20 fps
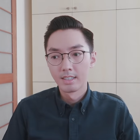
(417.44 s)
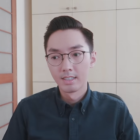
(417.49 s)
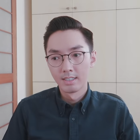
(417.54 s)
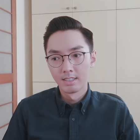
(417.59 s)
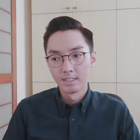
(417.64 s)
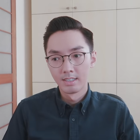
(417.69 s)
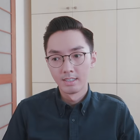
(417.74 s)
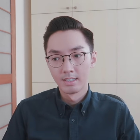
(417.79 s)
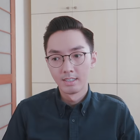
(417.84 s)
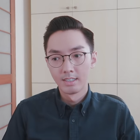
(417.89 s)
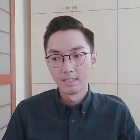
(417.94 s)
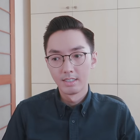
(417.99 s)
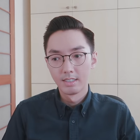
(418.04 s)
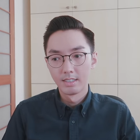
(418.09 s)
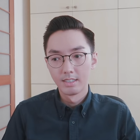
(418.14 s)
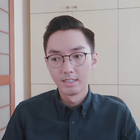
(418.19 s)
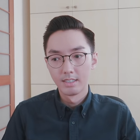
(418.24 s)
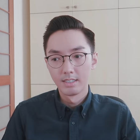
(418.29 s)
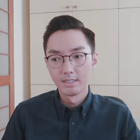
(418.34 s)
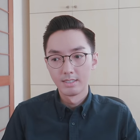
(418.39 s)

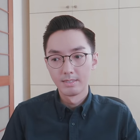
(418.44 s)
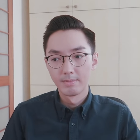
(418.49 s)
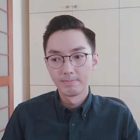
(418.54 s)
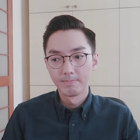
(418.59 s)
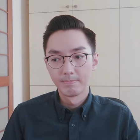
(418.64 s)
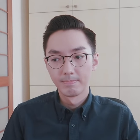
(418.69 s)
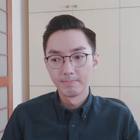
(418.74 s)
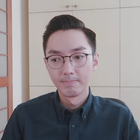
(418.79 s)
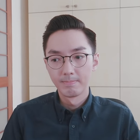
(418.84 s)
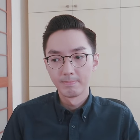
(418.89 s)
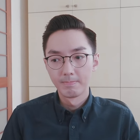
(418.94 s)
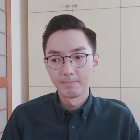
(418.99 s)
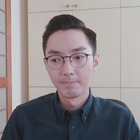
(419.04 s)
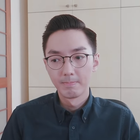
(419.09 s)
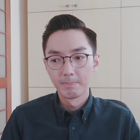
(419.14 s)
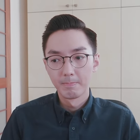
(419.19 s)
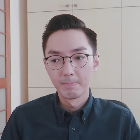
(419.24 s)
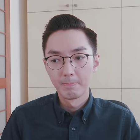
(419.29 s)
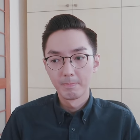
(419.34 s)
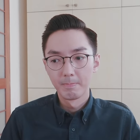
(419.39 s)

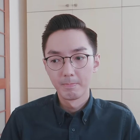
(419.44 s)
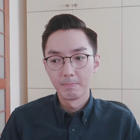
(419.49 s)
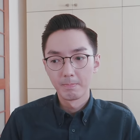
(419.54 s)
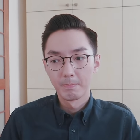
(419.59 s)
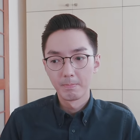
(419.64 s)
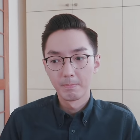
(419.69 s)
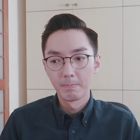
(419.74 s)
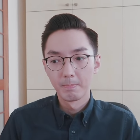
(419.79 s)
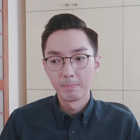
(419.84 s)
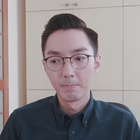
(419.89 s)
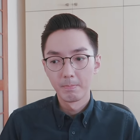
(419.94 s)
(no one is talking)